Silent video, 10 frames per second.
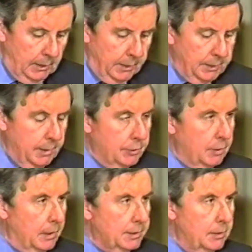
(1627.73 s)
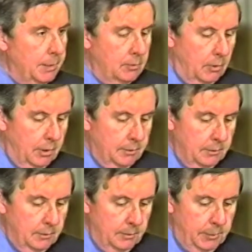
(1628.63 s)
A distinction has to be
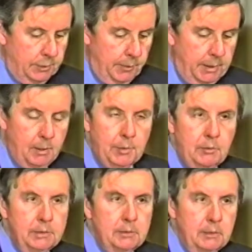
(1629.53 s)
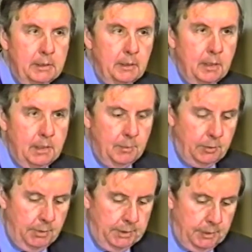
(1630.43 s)
drawn between immigrant and
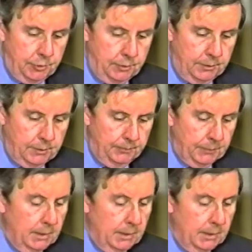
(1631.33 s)
non-immigrant nations.